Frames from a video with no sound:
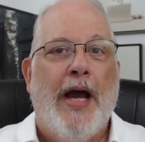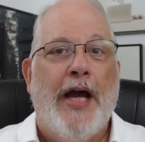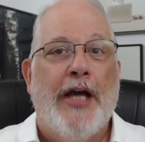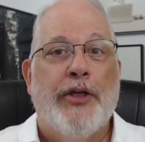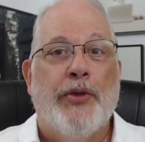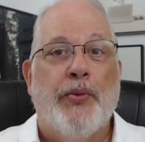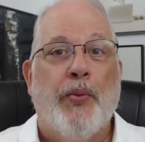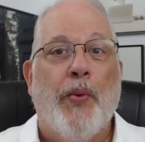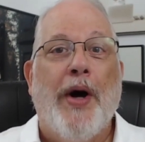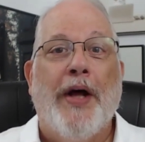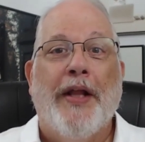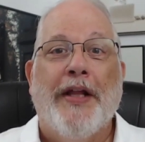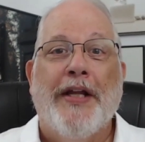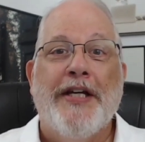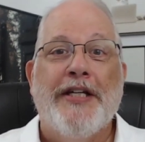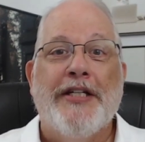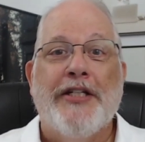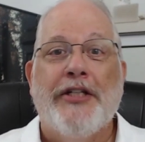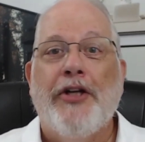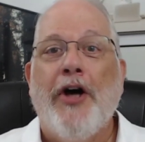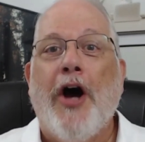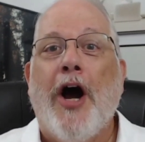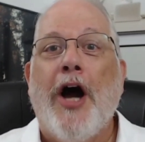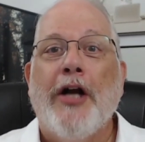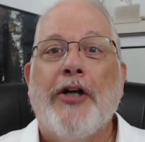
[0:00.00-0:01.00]
as well as
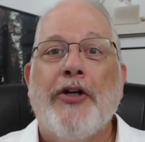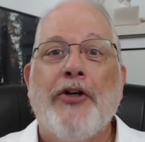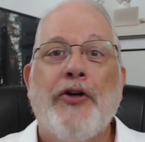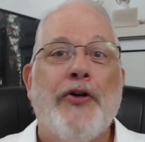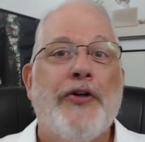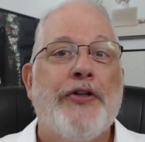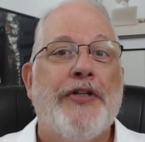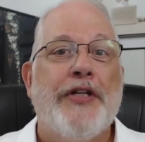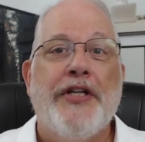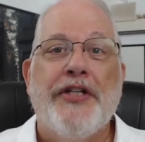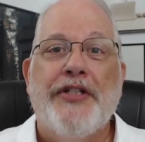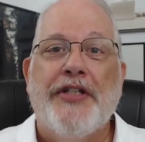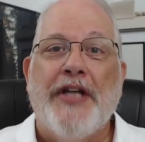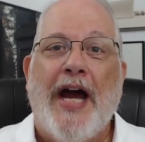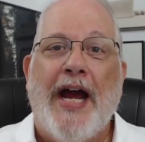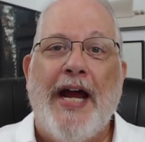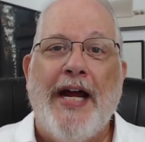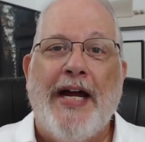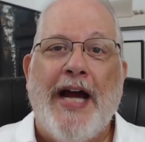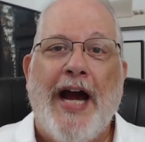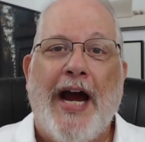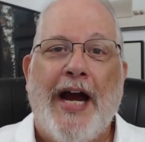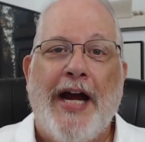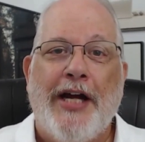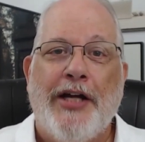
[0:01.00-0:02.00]
doctors and
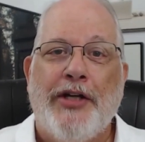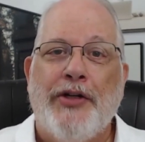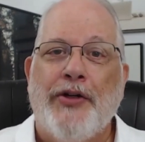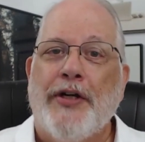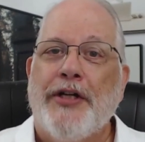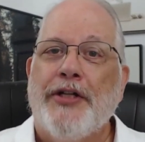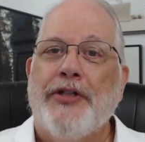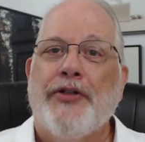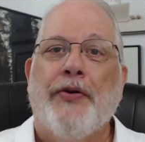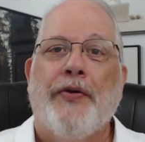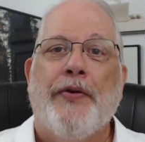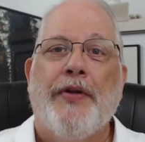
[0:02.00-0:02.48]
psychiatrists.